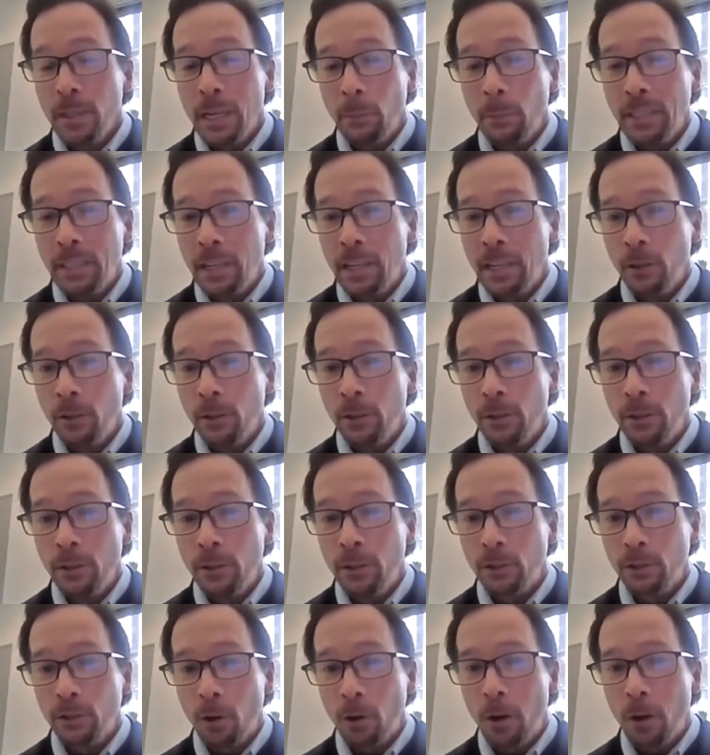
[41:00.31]
And we know
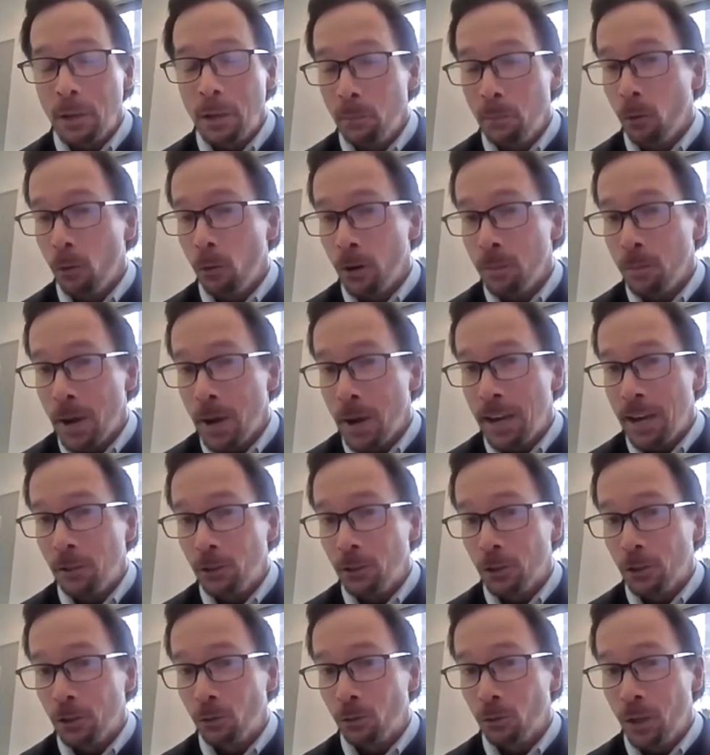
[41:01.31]
your starting point
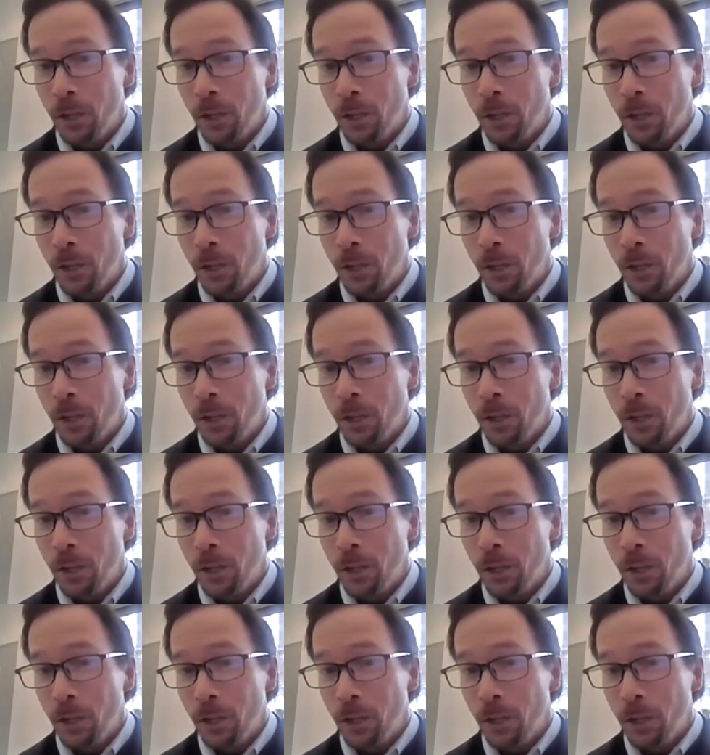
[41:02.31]
matters as